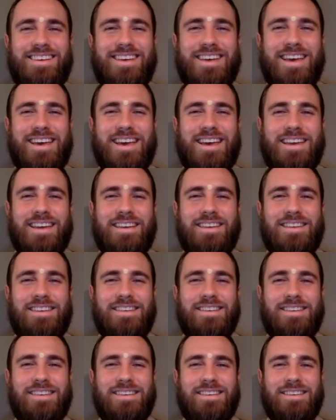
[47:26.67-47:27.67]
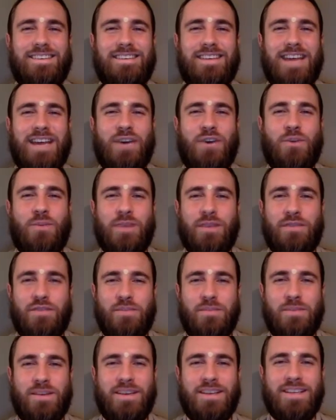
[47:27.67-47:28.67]
And I hope
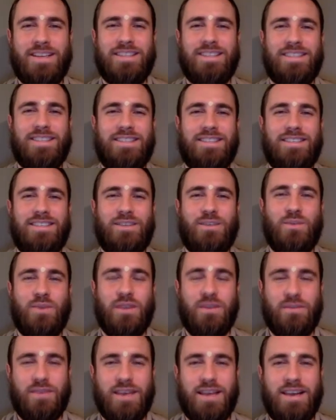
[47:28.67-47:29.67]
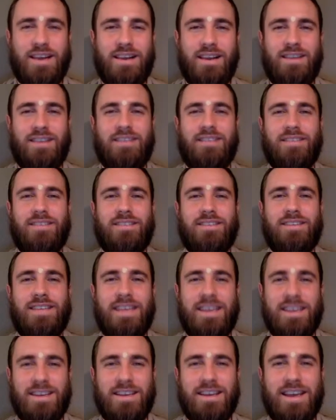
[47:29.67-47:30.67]
everybody is doing well,
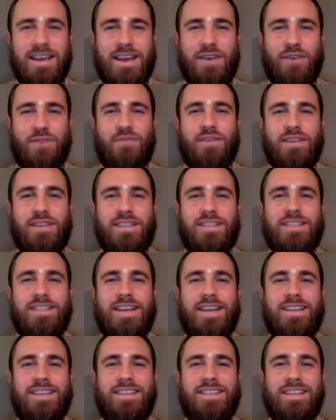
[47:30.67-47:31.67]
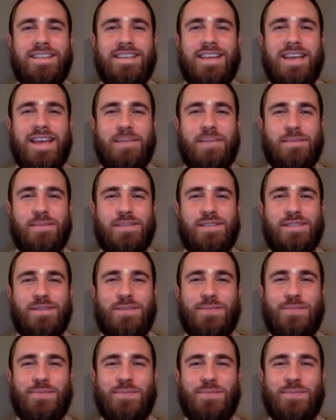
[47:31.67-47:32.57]
taken care of in these challenging times.